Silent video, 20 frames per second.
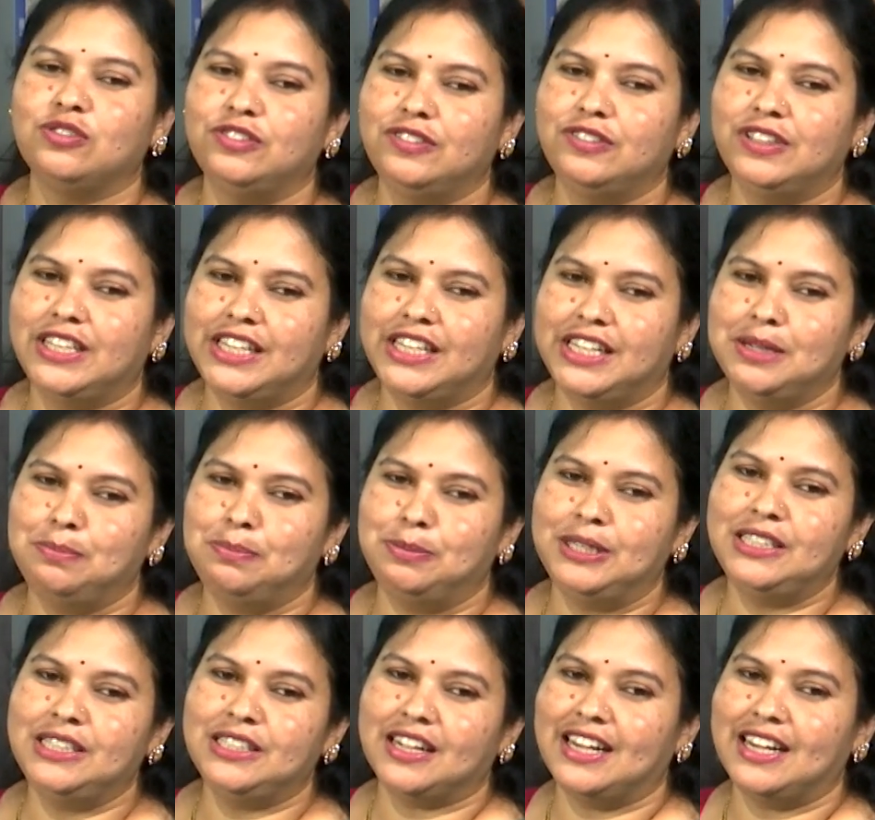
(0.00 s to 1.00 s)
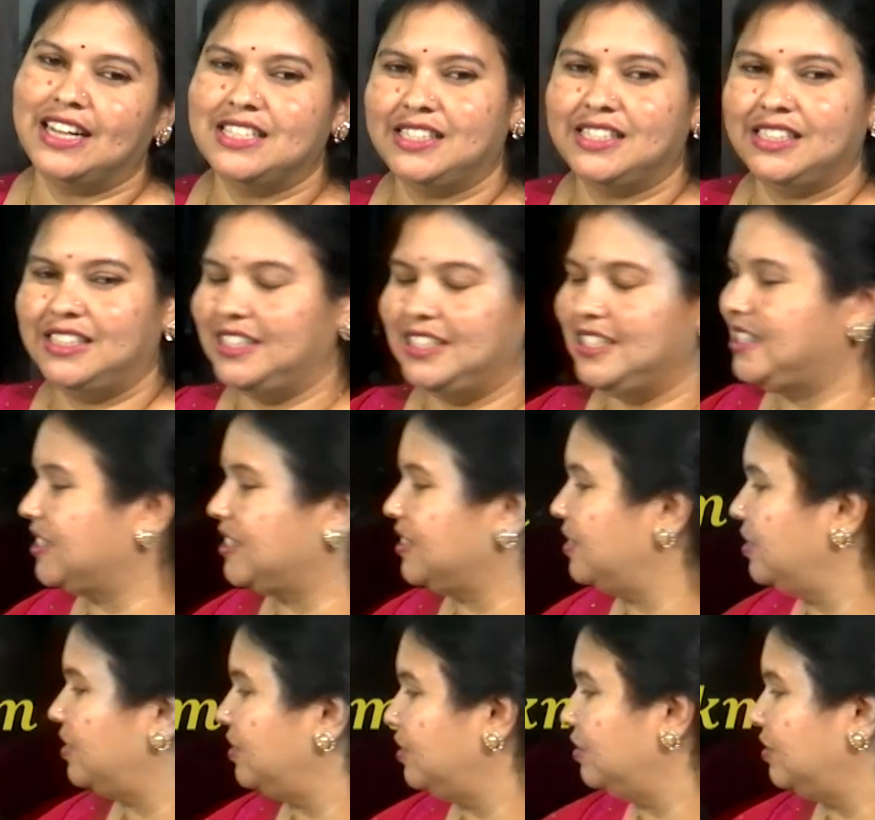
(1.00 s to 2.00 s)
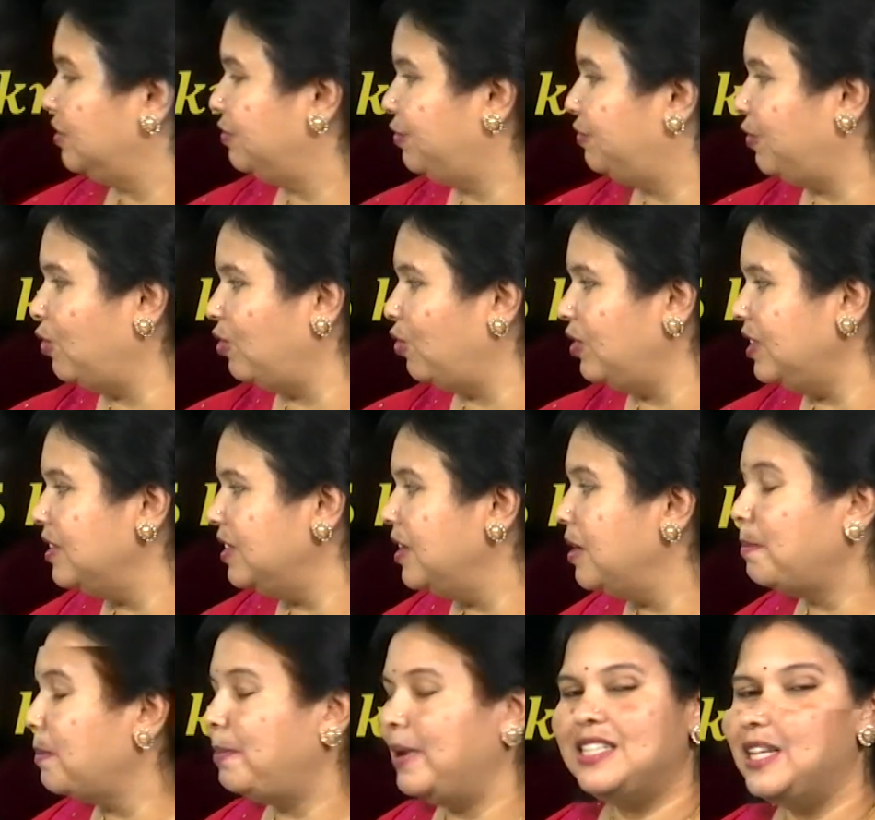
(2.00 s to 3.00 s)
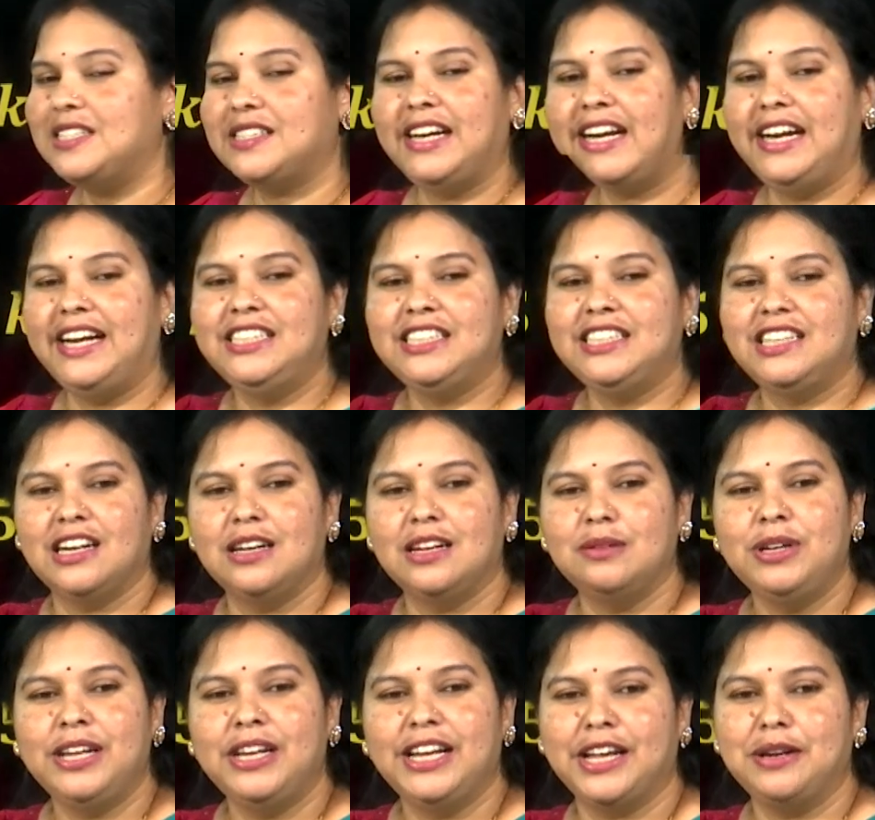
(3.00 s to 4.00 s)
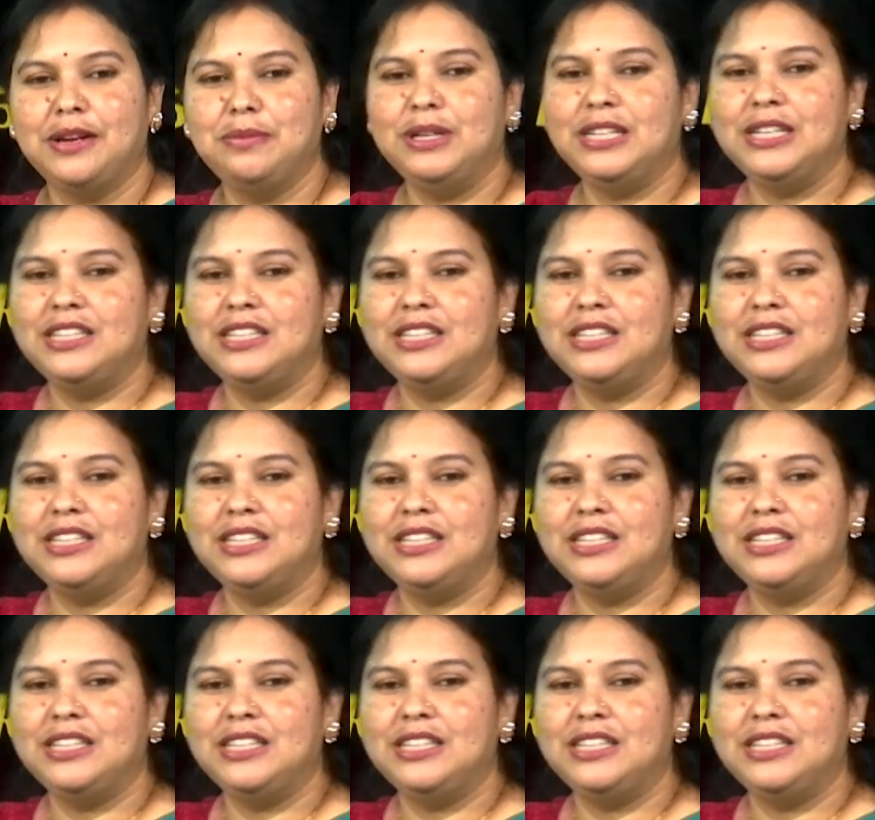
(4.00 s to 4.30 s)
we will keep it as it is. 4 plus 8 gram can be